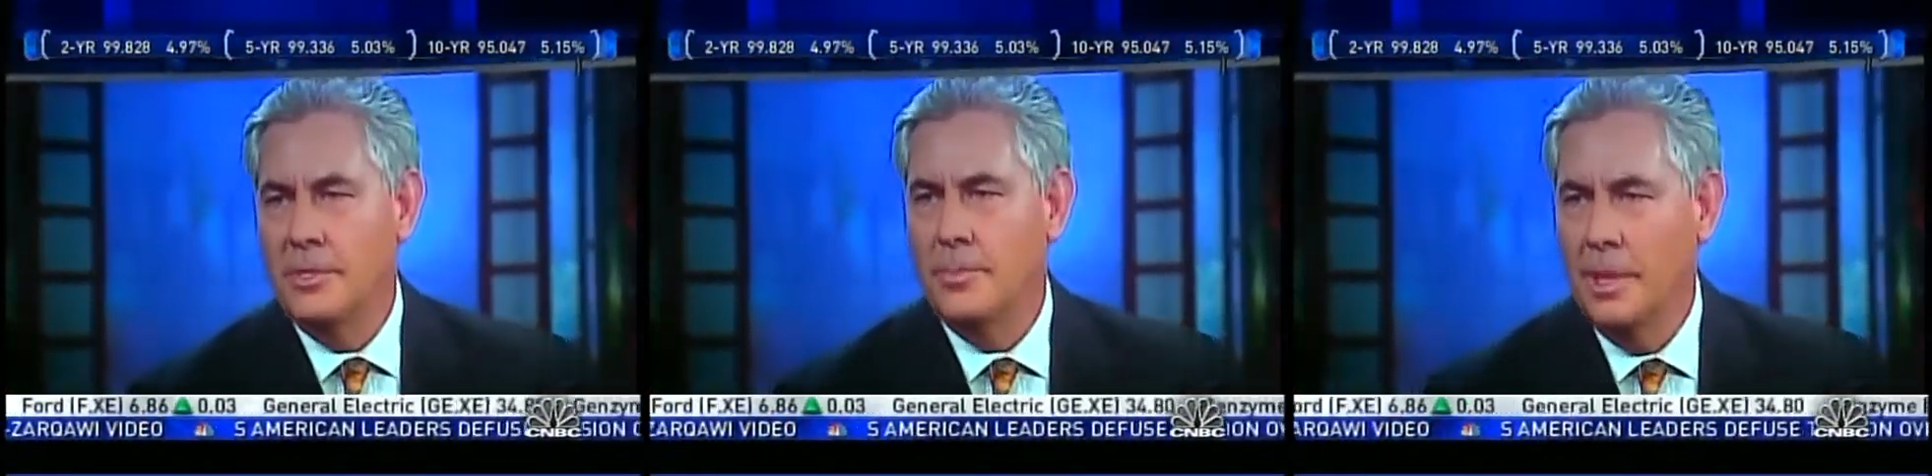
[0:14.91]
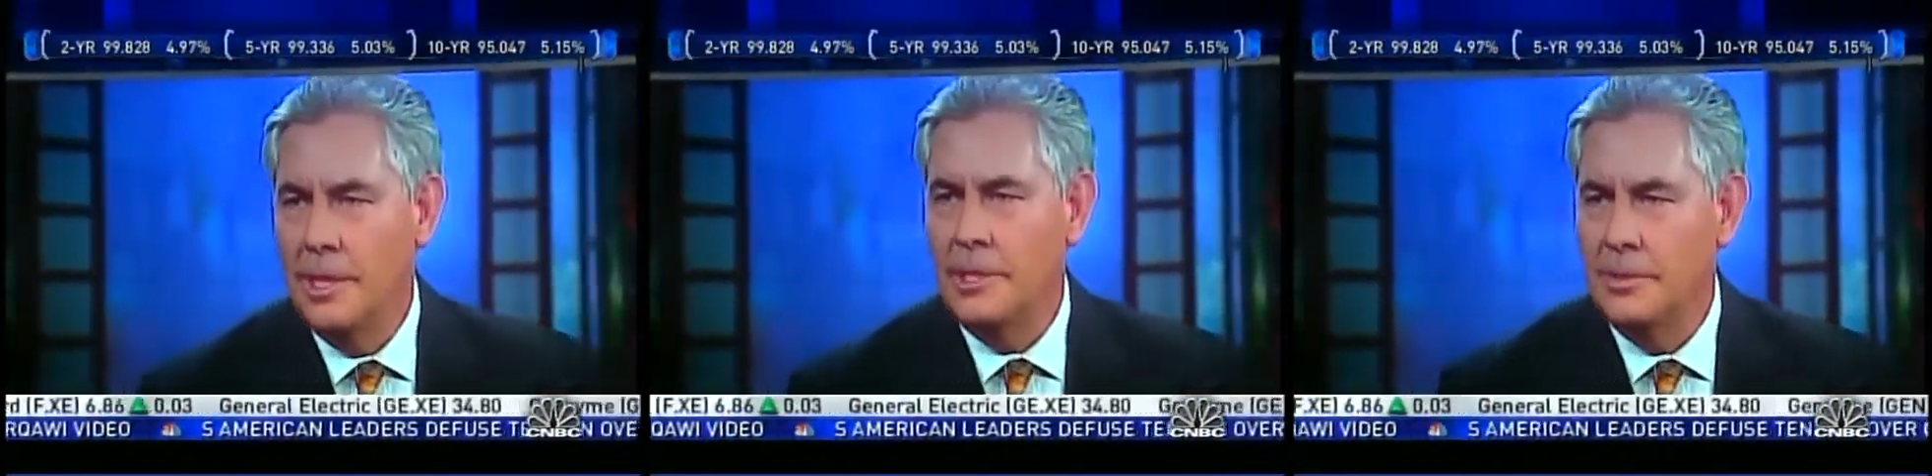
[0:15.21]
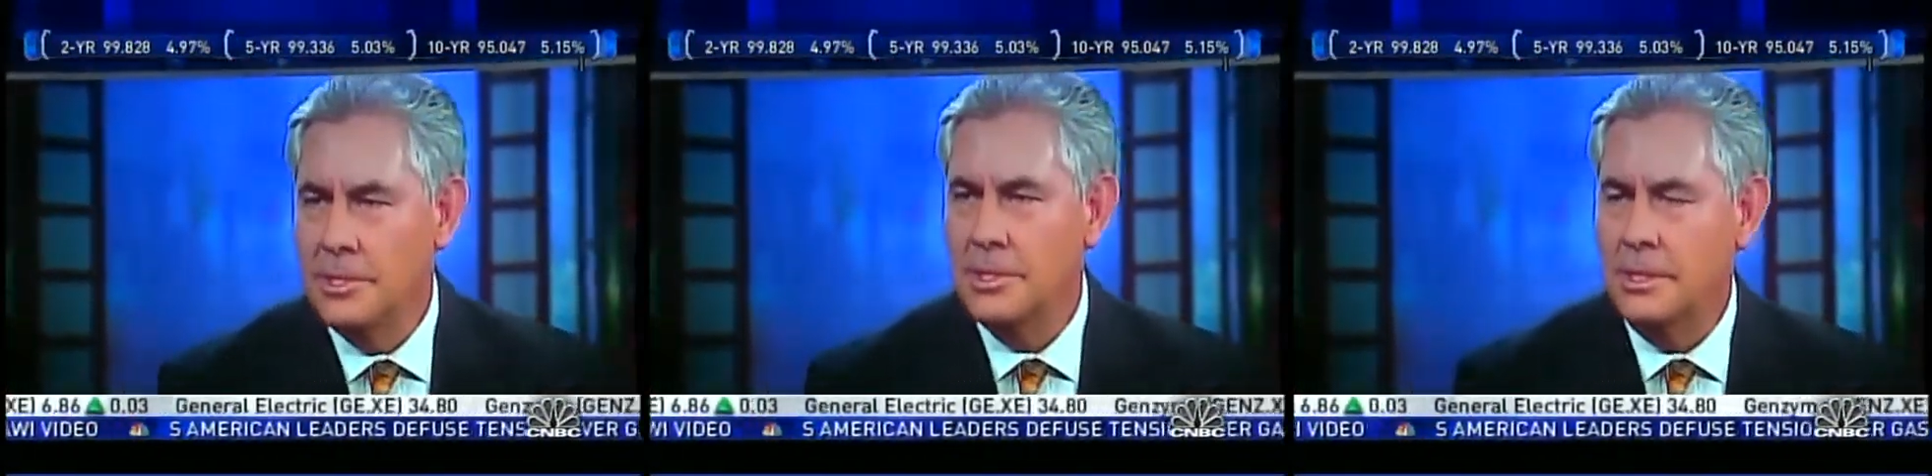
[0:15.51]
explaining
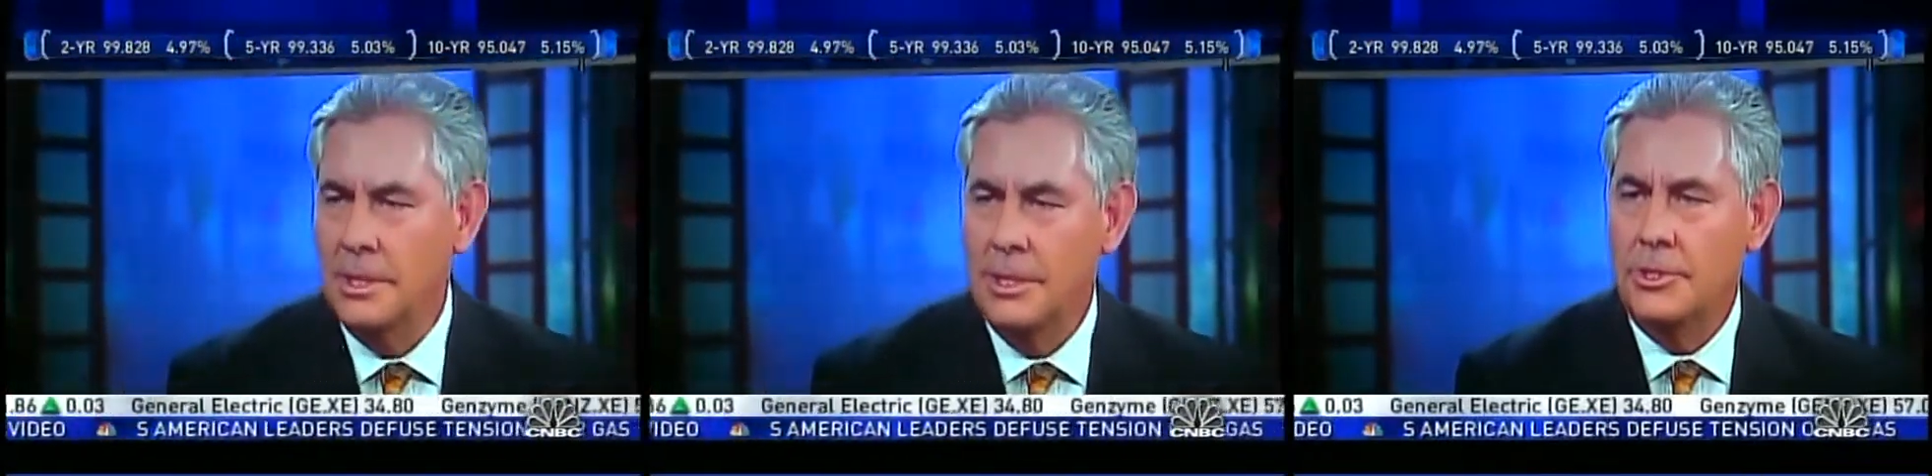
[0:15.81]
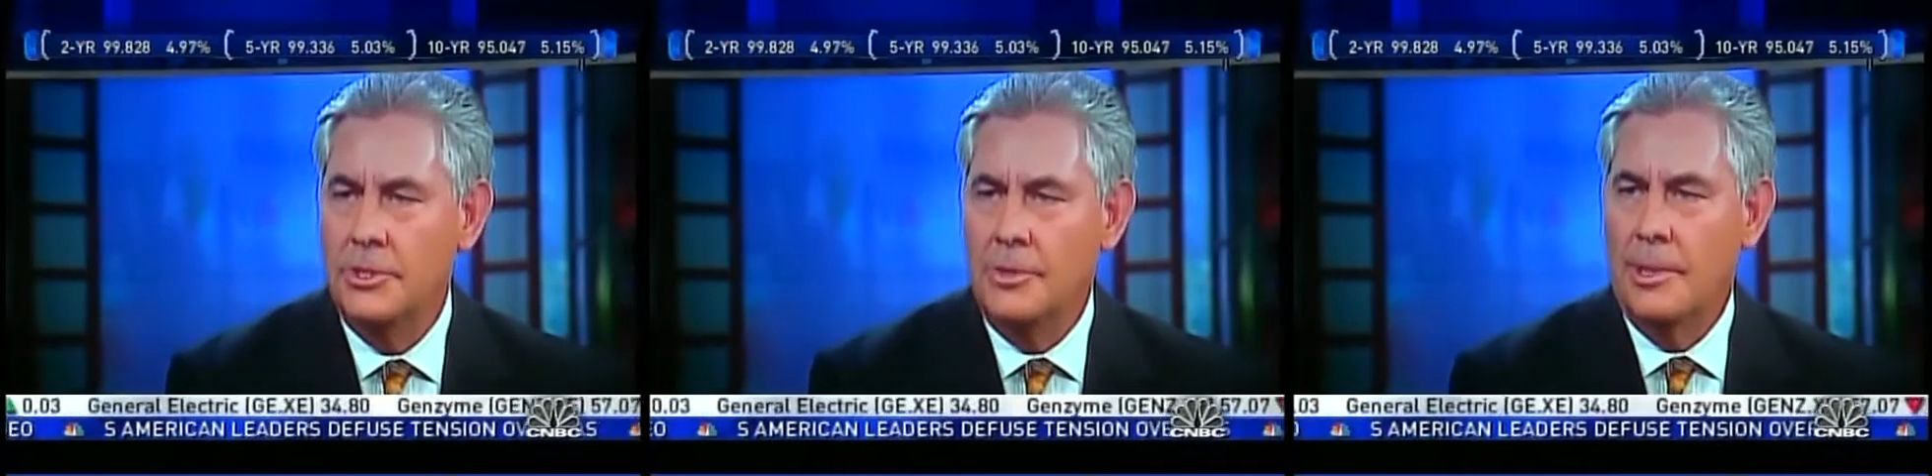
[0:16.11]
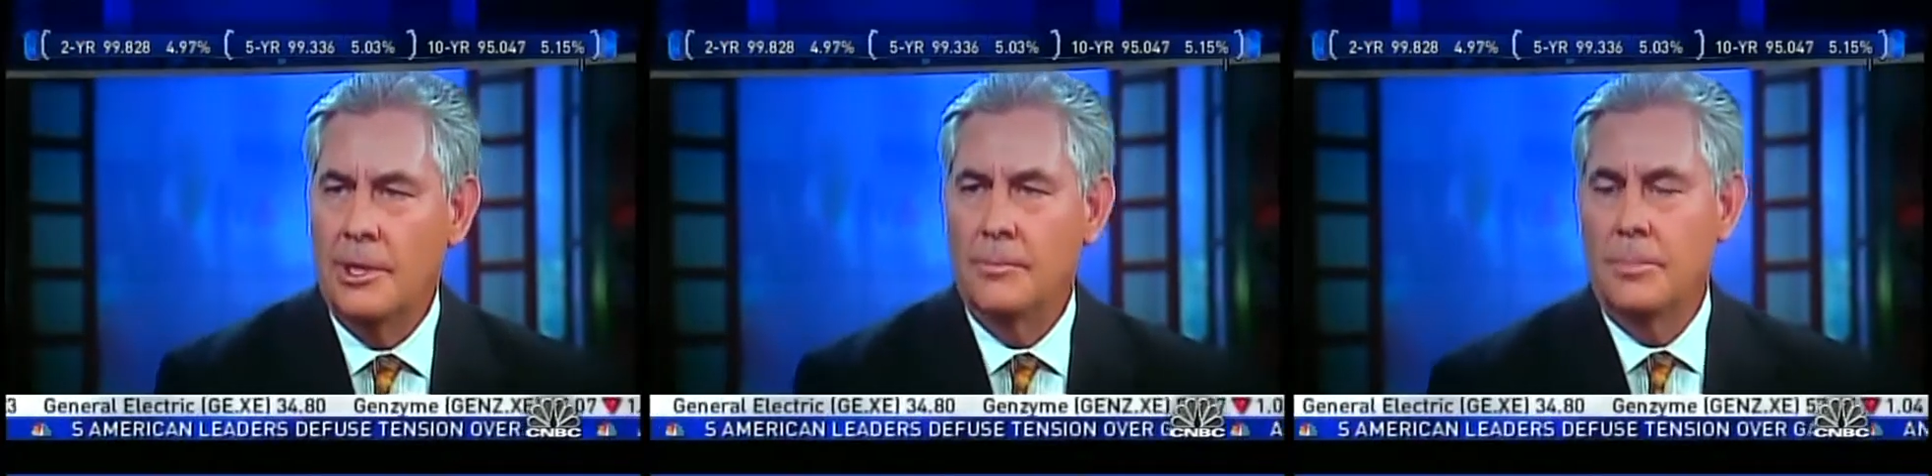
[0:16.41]
this to the
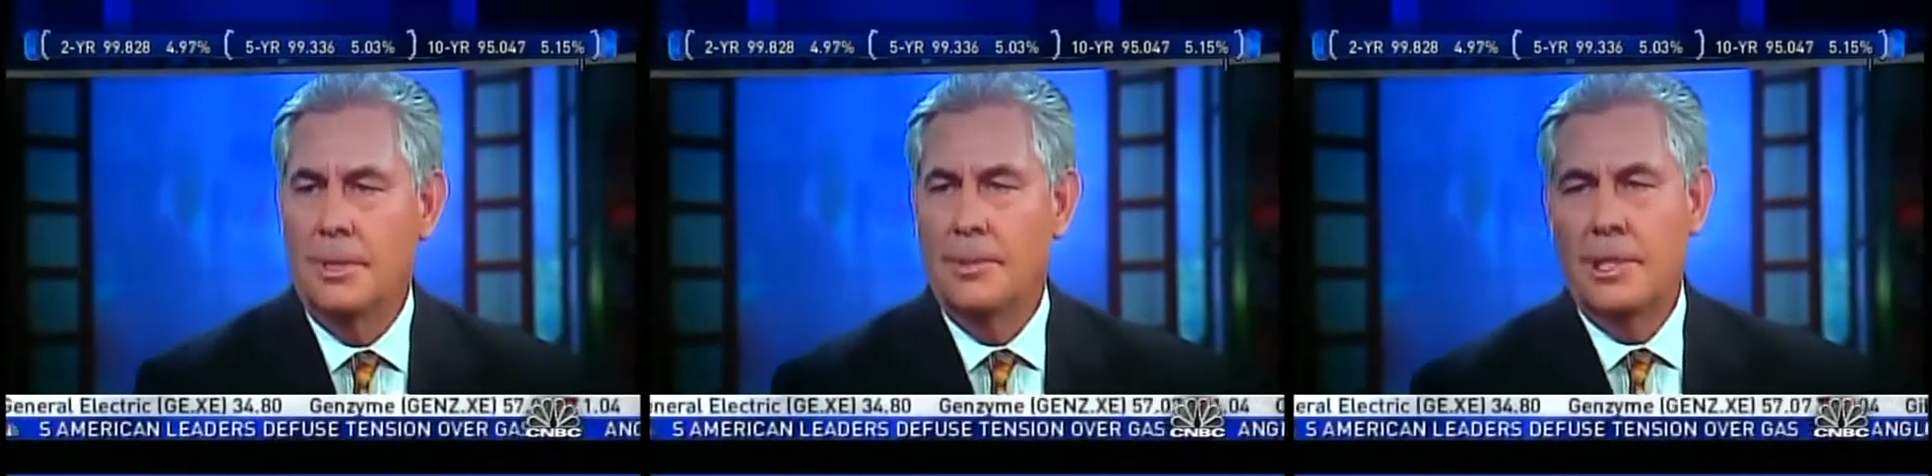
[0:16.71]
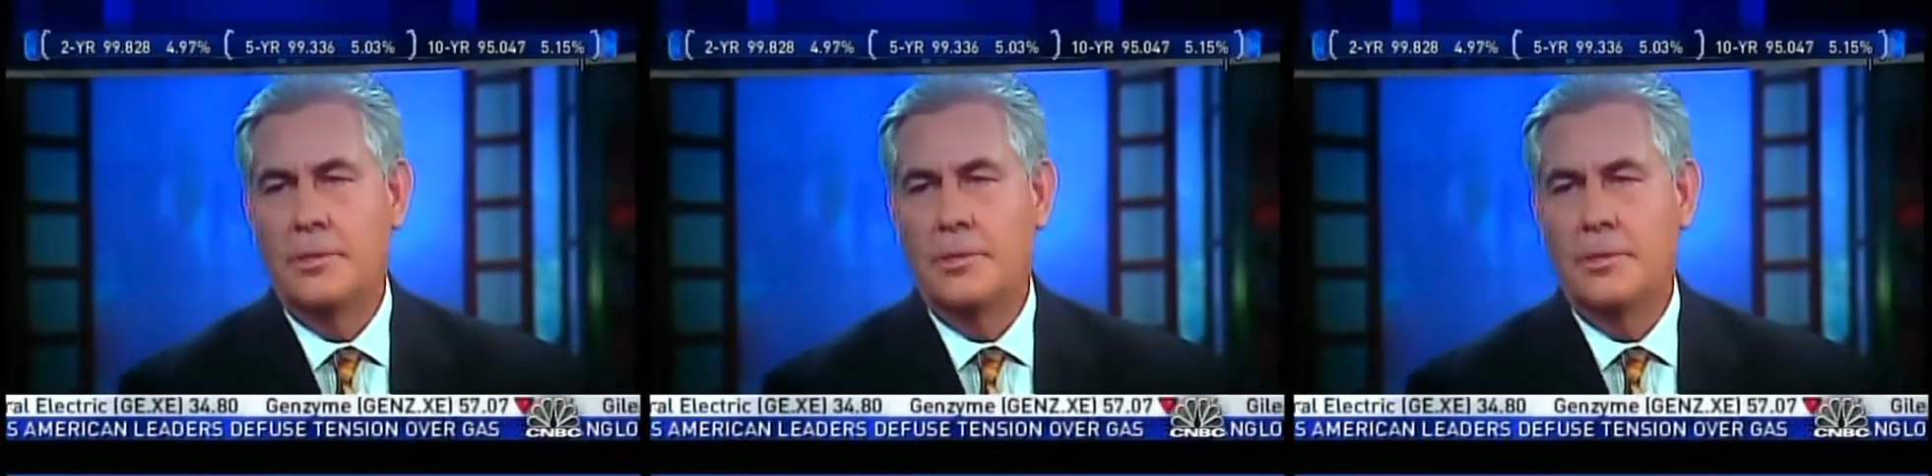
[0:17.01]
American public.